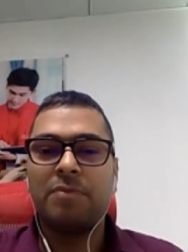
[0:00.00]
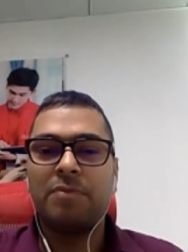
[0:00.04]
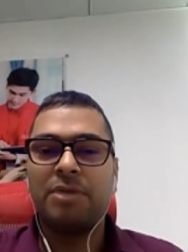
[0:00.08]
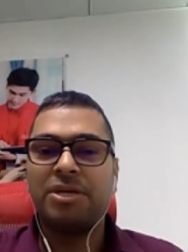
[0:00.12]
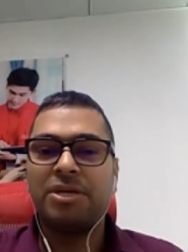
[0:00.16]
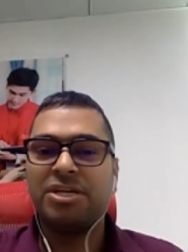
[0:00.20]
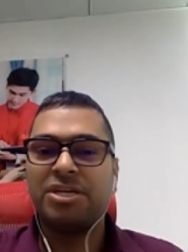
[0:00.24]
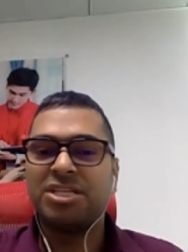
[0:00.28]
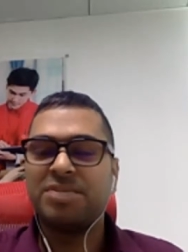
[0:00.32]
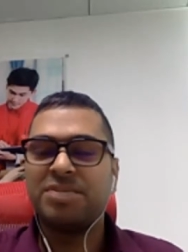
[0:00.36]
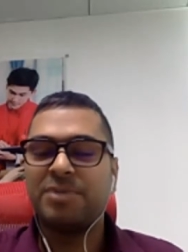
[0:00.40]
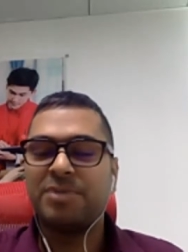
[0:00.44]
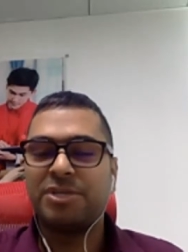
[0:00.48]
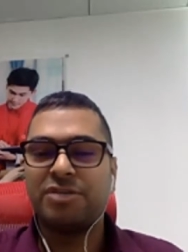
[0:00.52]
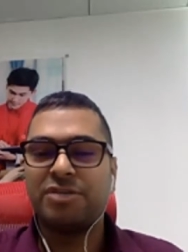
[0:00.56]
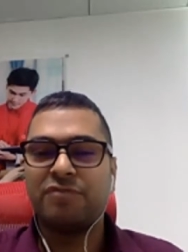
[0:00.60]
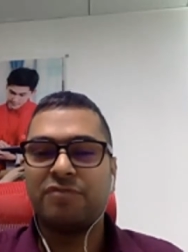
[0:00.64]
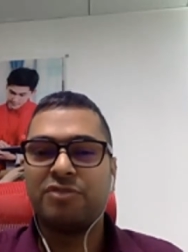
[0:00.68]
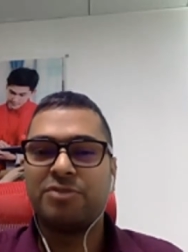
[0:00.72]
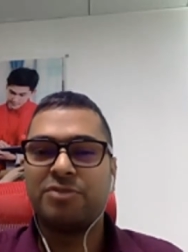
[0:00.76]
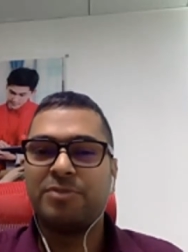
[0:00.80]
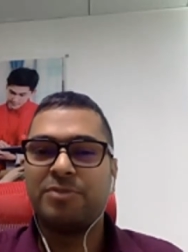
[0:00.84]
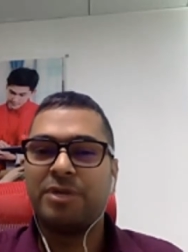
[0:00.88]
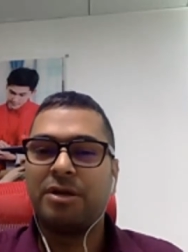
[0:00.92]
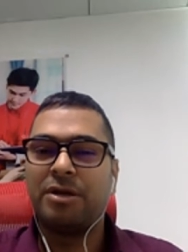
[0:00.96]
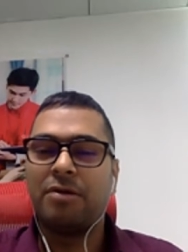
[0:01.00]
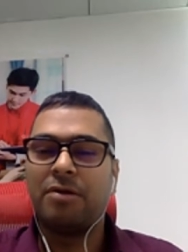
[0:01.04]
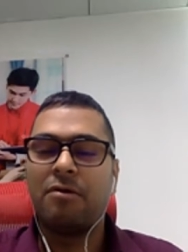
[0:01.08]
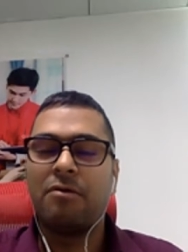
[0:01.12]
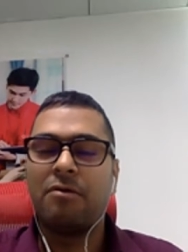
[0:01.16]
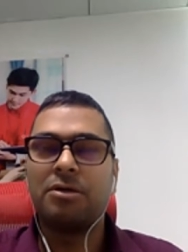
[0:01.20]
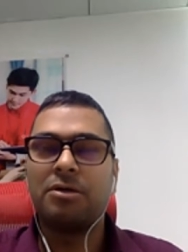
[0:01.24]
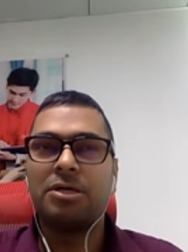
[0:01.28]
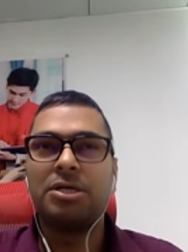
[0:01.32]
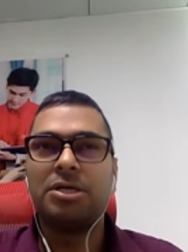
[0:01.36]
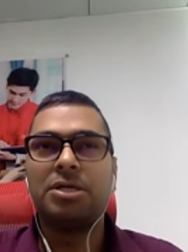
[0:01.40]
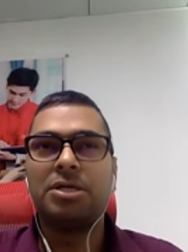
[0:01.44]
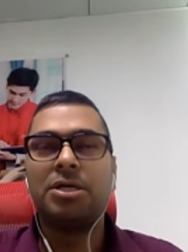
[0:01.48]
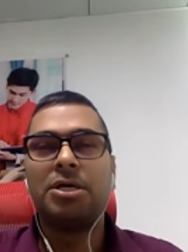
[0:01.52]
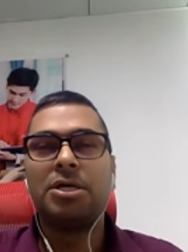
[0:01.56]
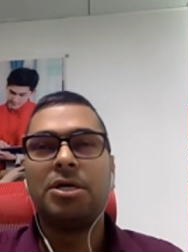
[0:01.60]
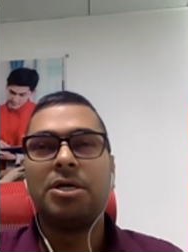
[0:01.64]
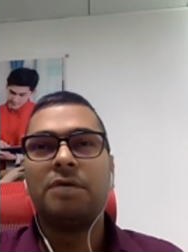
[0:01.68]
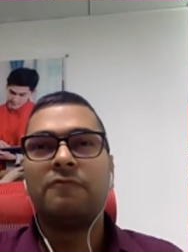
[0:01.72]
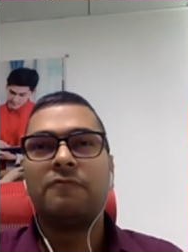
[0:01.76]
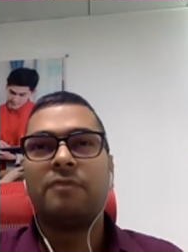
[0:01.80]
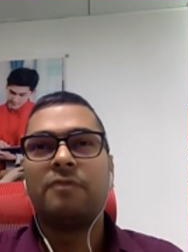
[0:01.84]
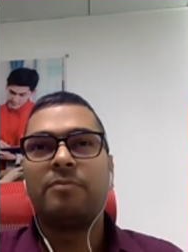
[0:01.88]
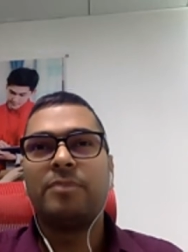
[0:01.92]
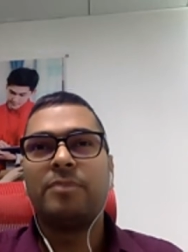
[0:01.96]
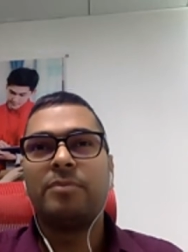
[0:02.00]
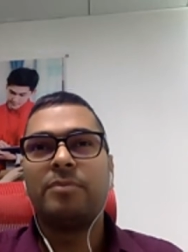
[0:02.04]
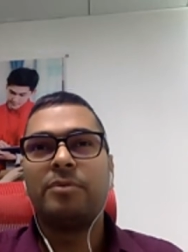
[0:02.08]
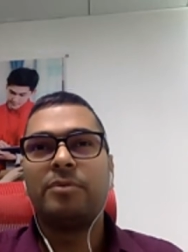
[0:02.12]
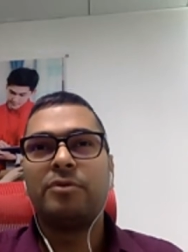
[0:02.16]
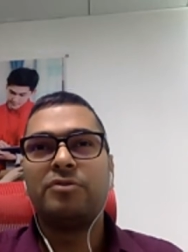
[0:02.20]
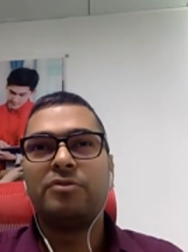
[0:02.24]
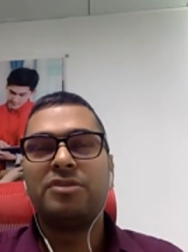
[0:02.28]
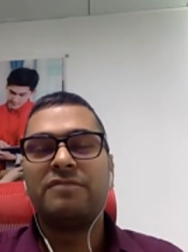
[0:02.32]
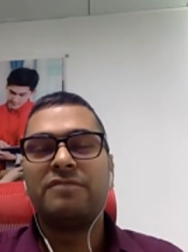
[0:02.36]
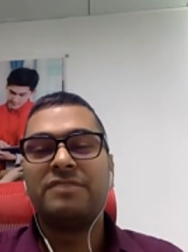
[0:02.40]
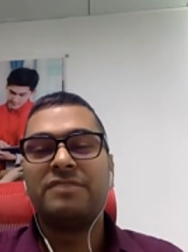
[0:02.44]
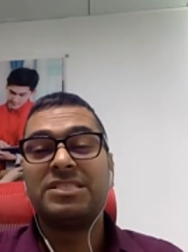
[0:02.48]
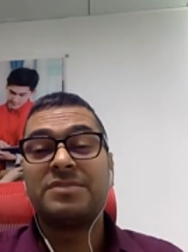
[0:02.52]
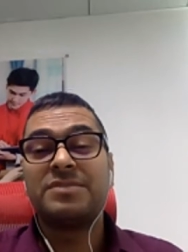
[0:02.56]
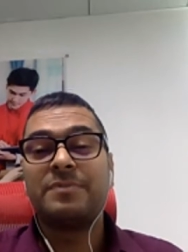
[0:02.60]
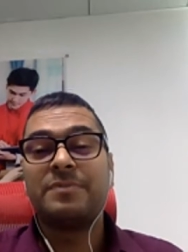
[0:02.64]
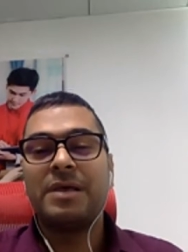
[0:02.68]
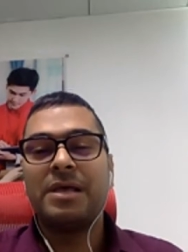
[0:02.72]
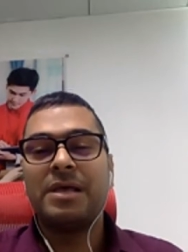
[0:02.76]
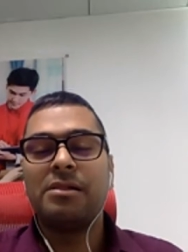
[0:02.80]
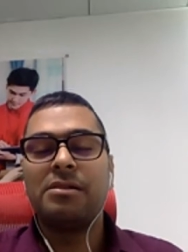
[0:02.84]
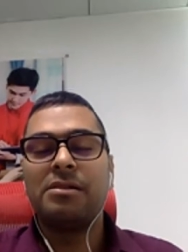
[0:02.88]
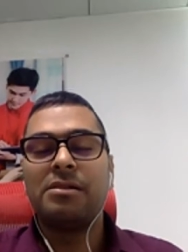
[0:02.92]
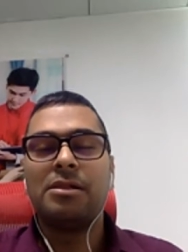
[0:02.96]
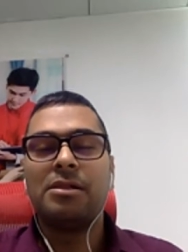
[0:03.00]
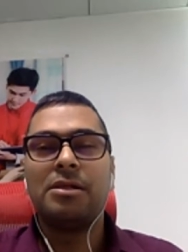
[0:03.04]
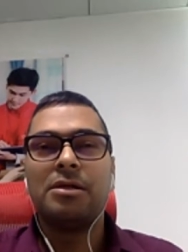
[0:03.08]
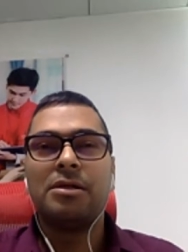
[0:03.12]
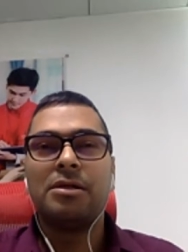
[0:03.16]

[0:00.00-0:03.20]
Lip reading: Asian Inspection was a bit longer for people to even spell.